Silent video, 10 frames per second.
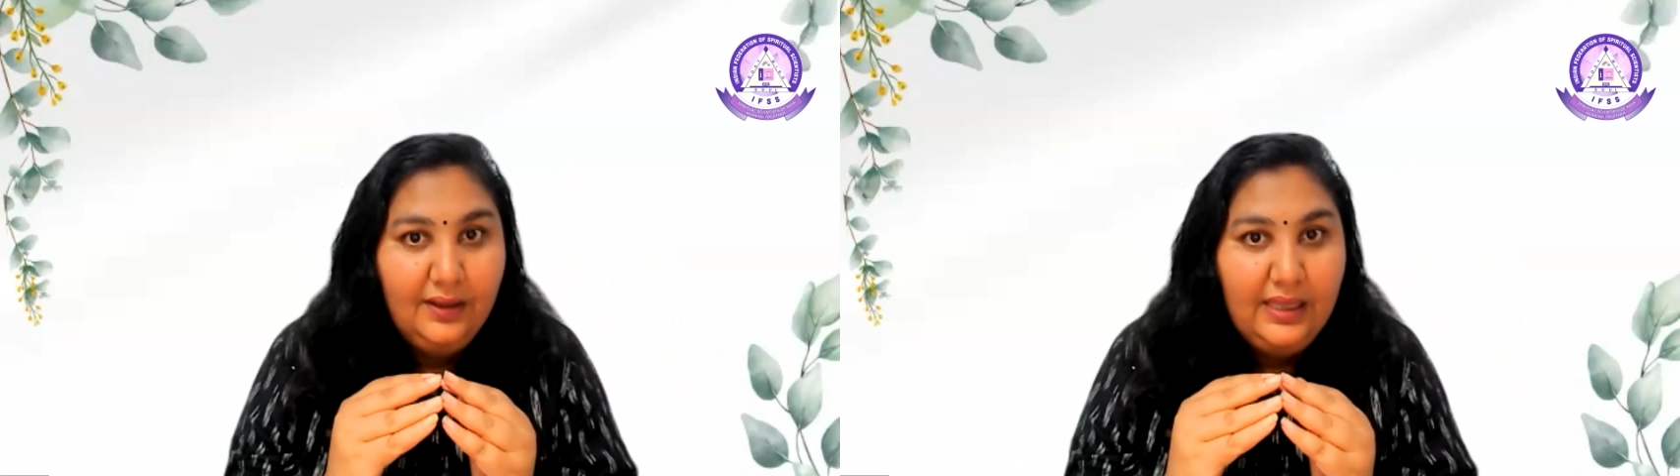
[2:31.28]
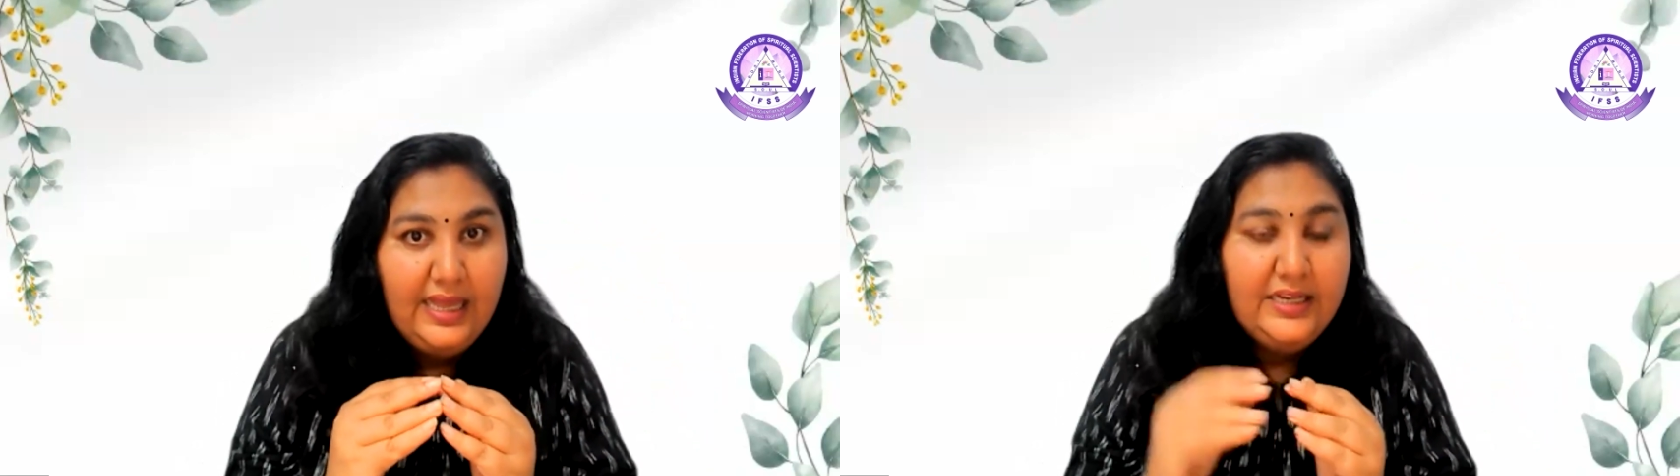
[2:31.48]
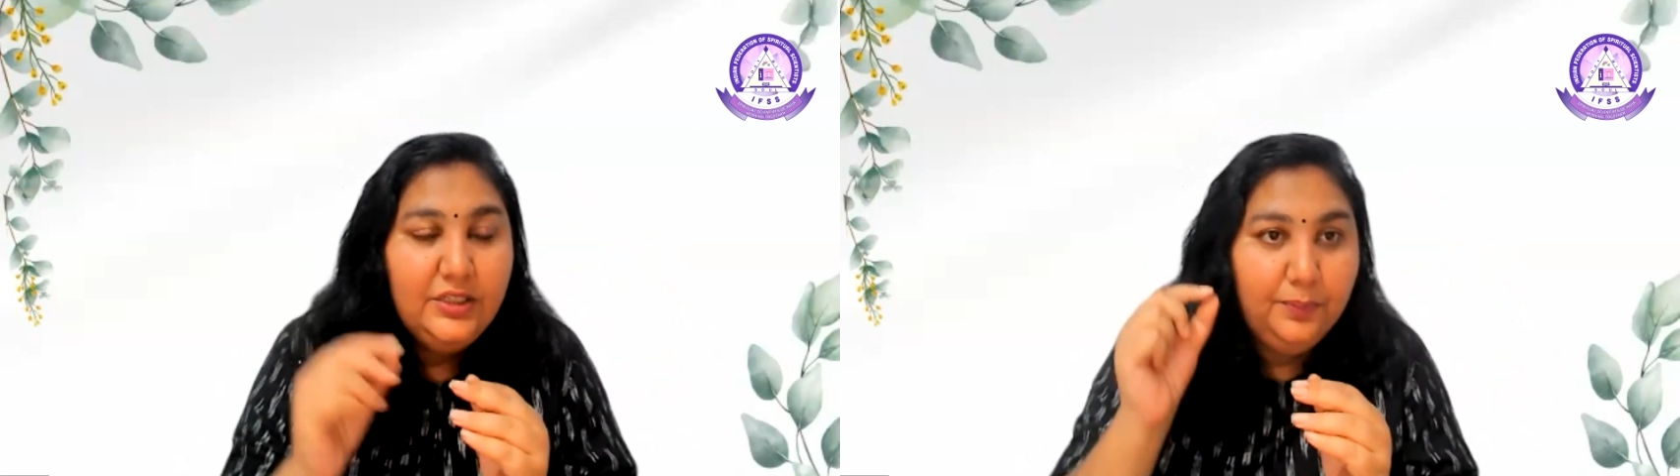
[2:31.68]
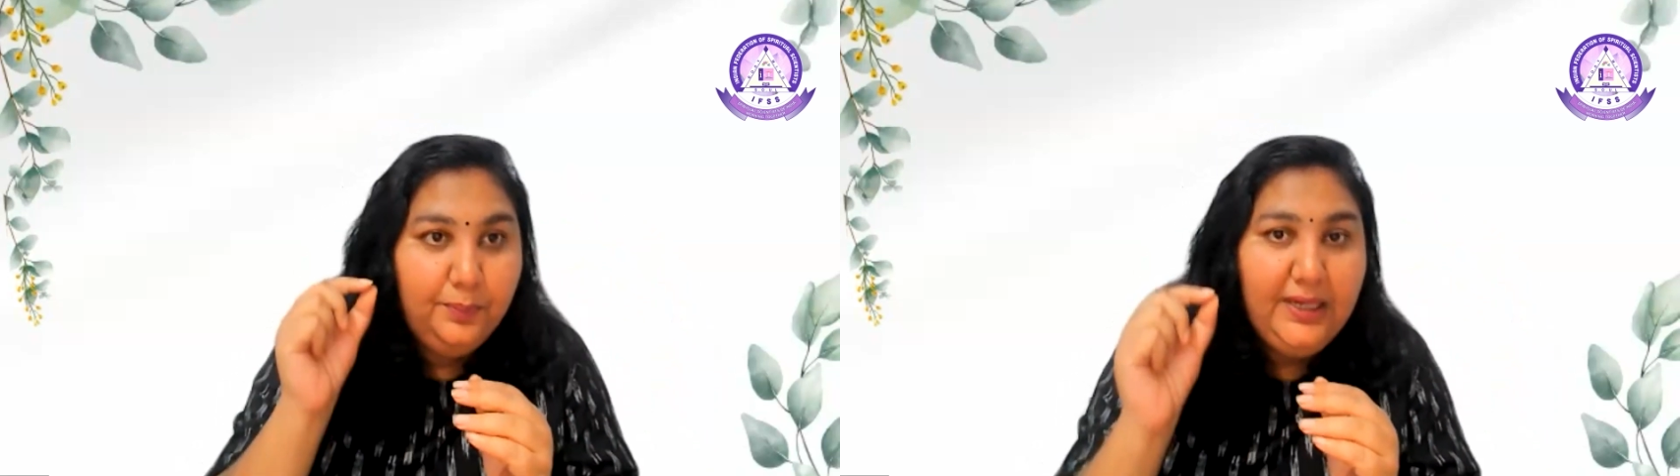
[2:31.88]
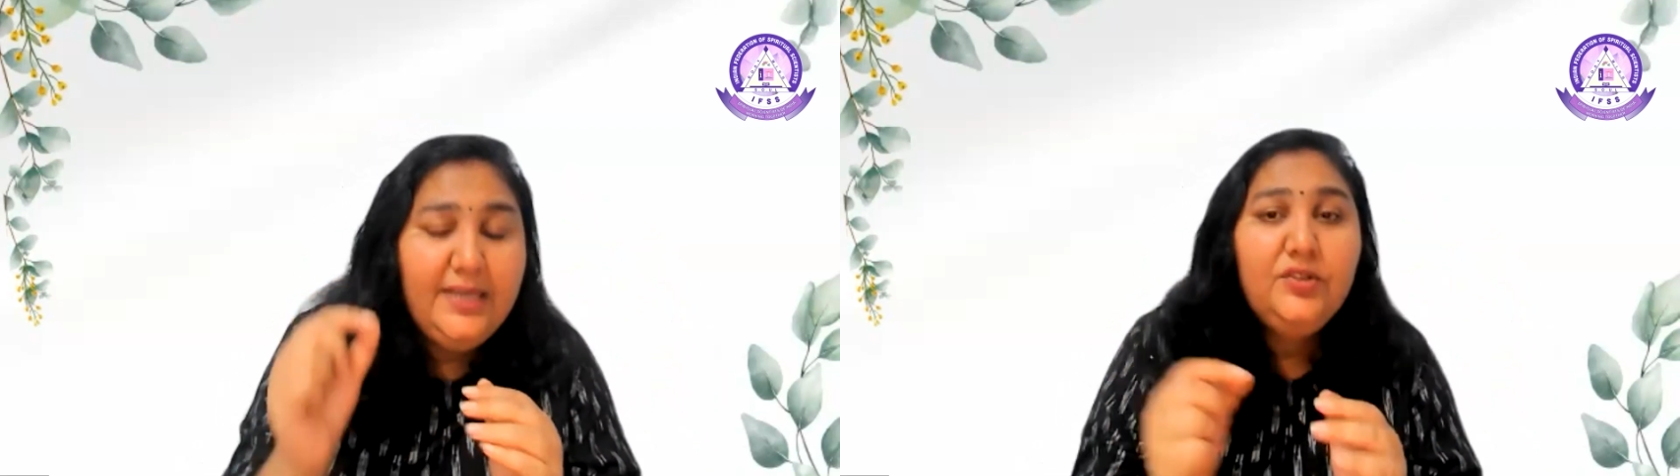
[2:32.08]
And
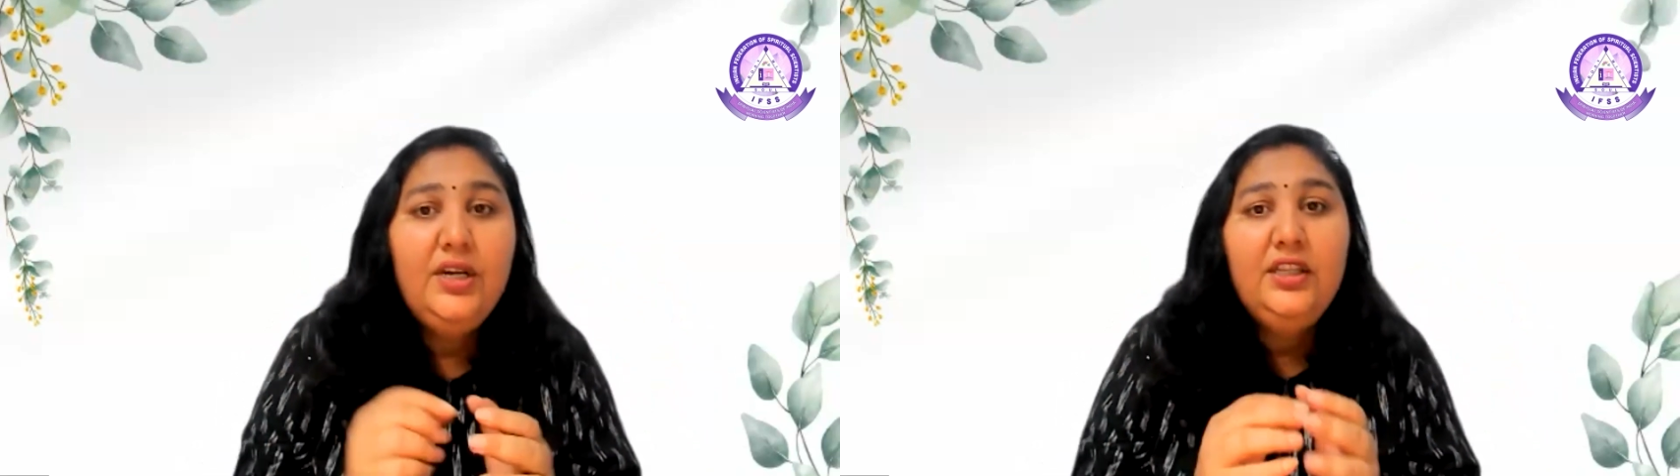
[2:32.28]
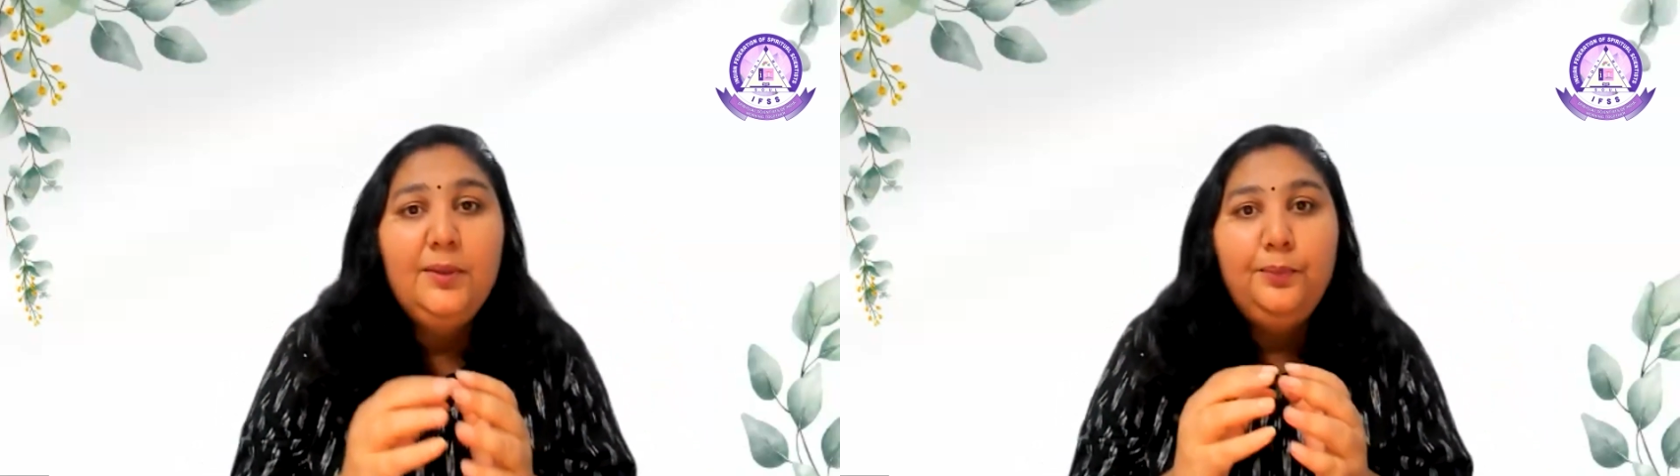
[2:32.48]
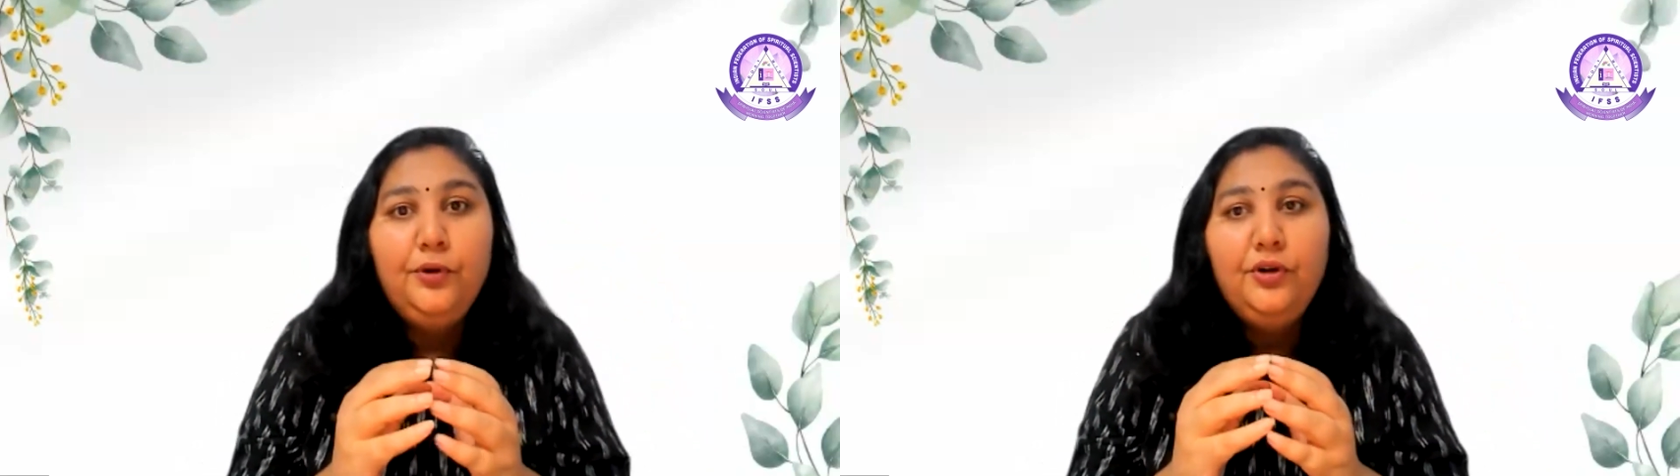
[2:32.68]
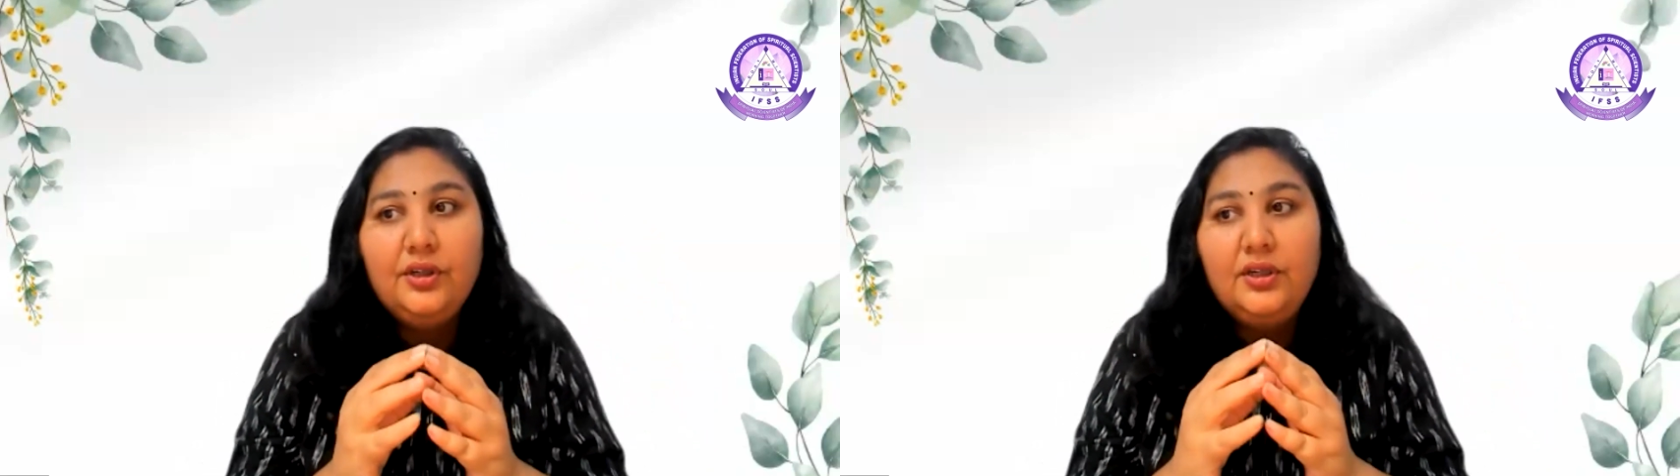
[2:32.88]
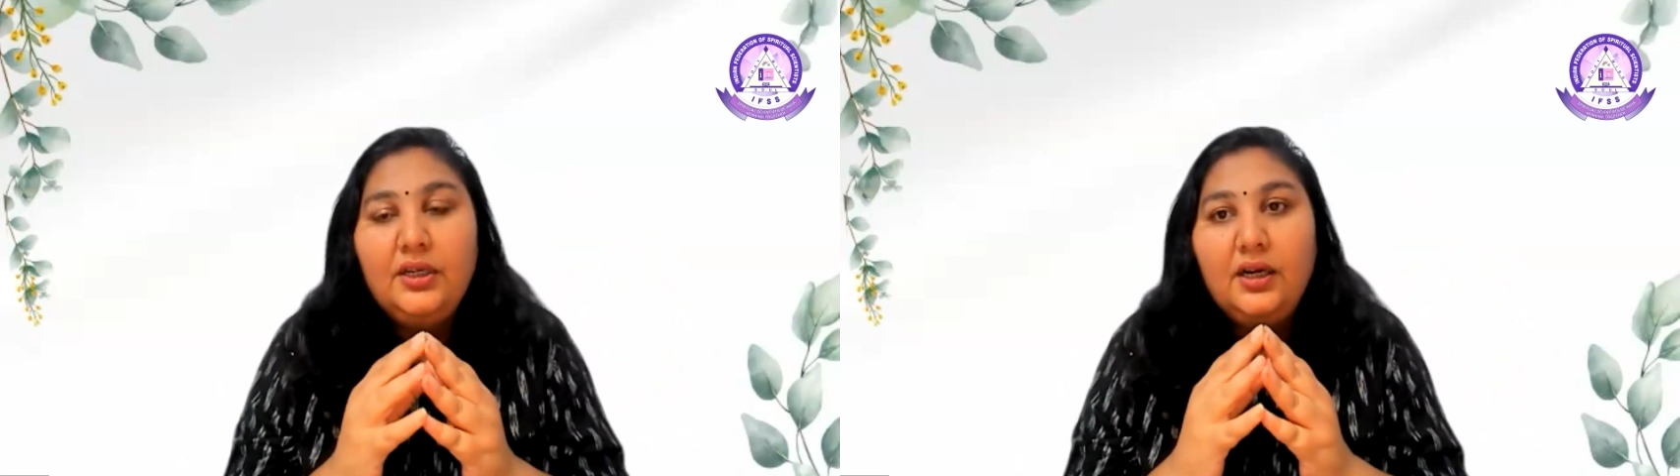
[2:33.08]
please read the book,